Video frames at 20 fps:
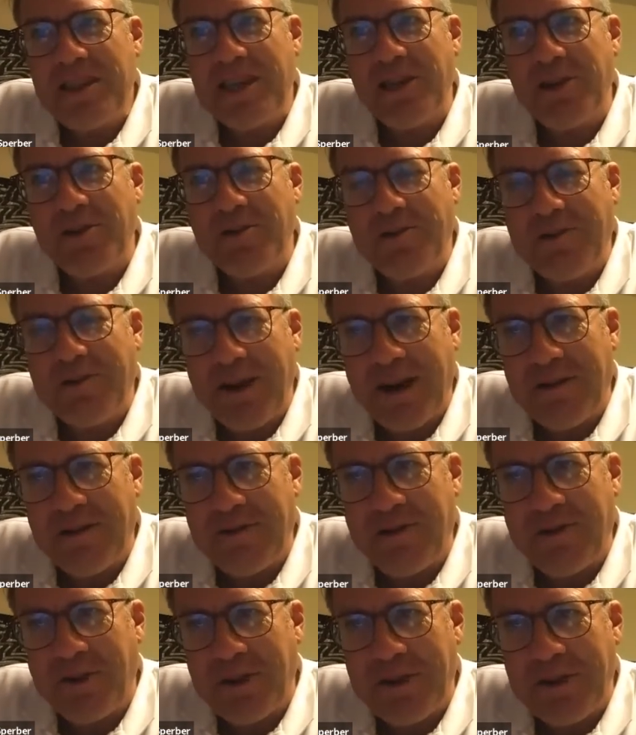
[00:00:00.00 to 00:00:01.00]
that you
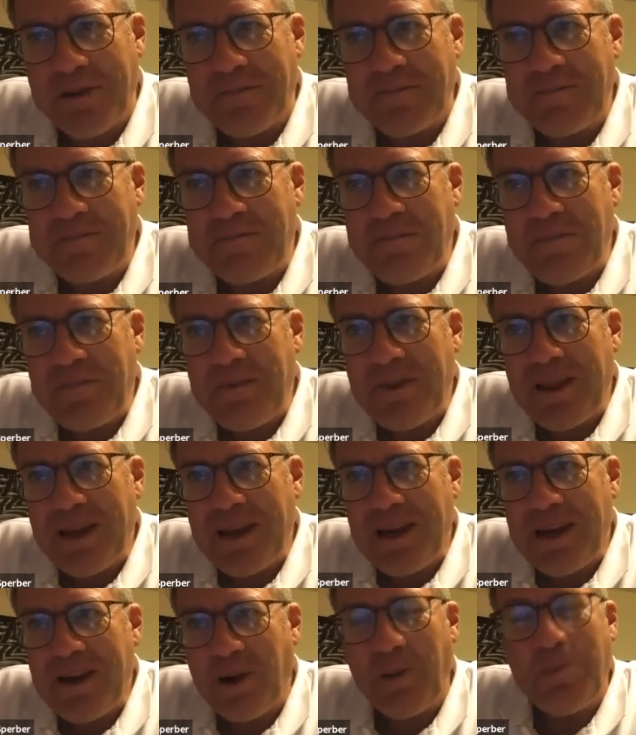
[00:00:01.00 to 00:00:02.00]
felt for them,
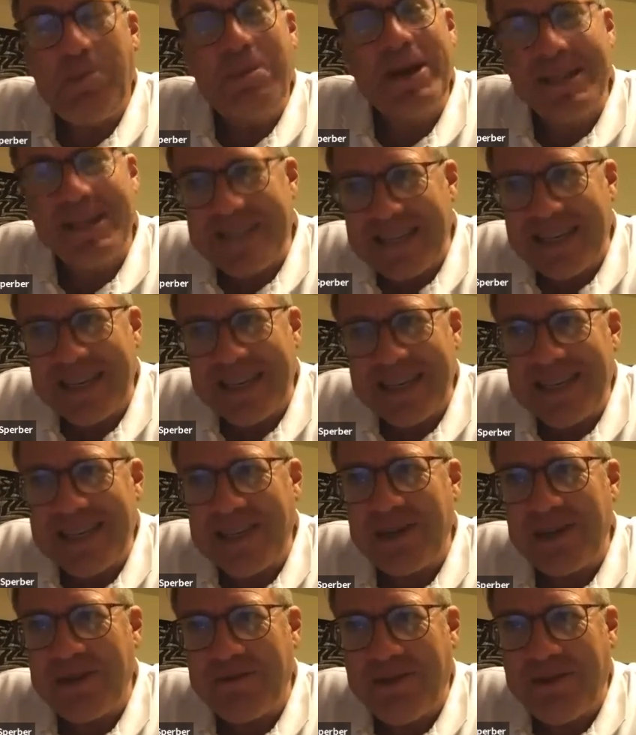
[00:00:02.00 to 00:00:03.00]
or pity
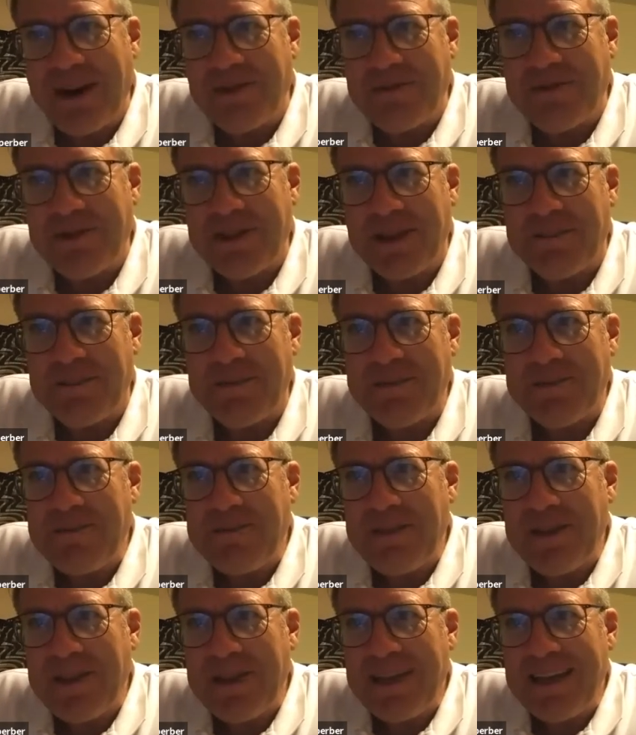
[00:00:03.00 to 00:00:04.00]
that you felt for them,
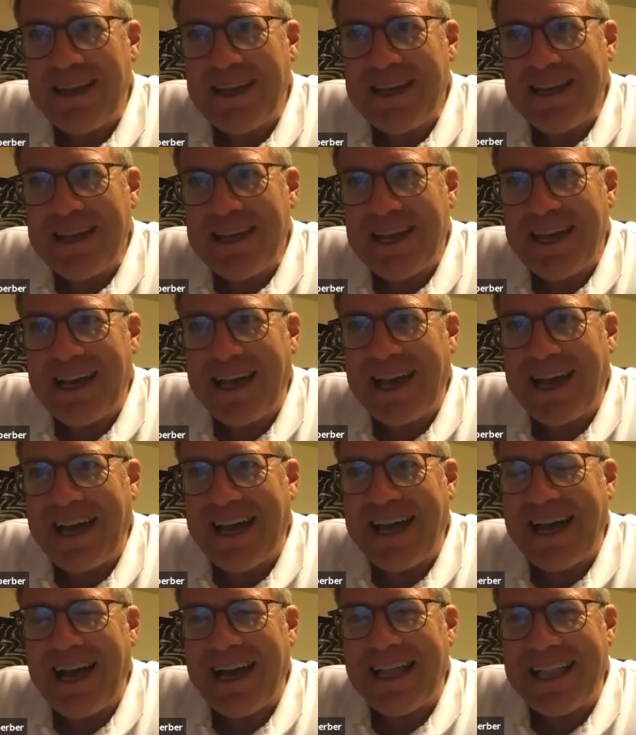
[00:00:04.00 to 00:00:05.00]

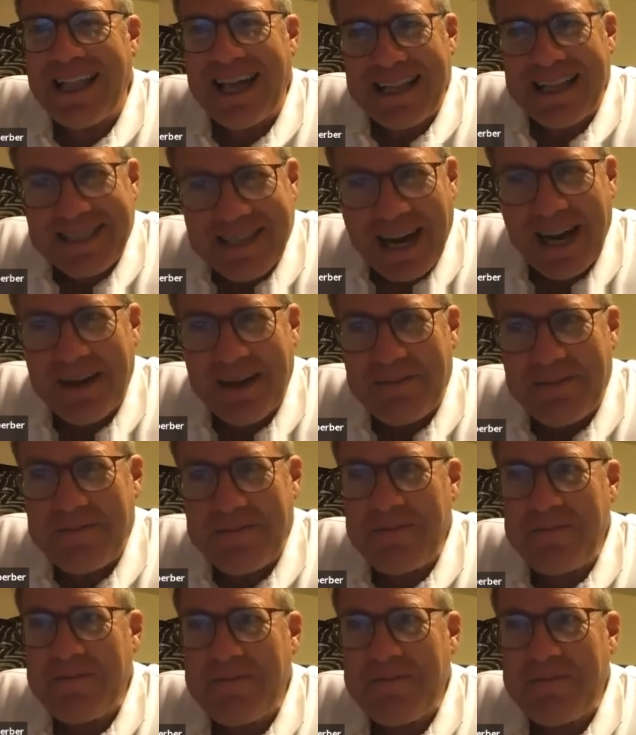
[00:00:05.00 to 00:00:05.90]
okay, at that time.